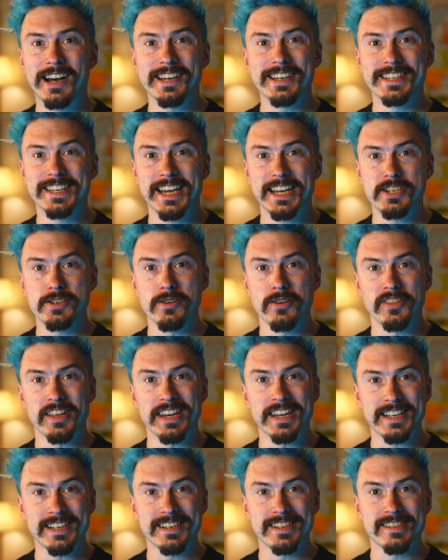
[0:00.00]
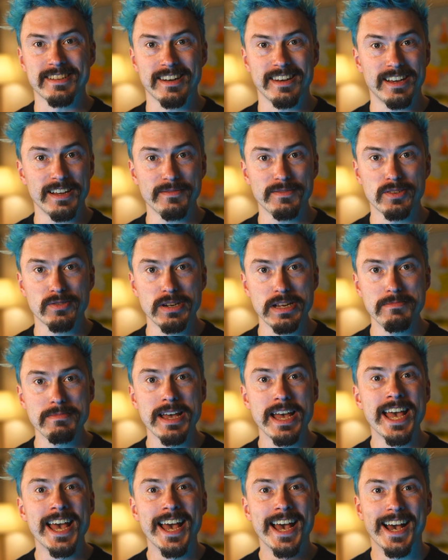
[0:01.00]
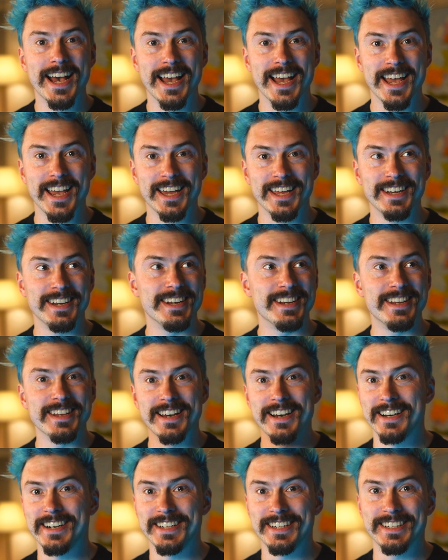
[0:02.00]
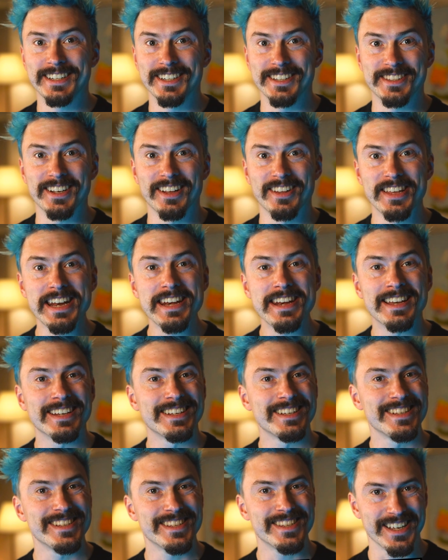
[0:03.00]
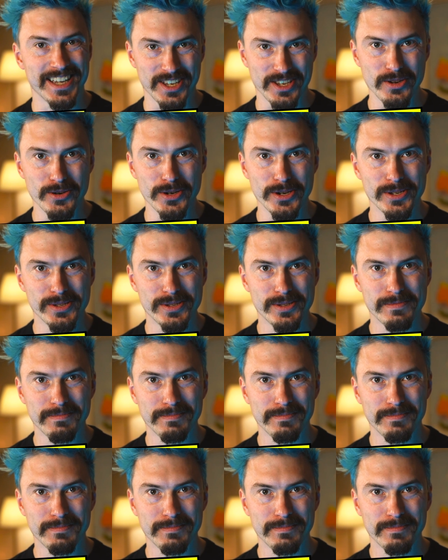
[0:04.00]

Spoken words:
catch you on the next live stream. And until then, stay curious.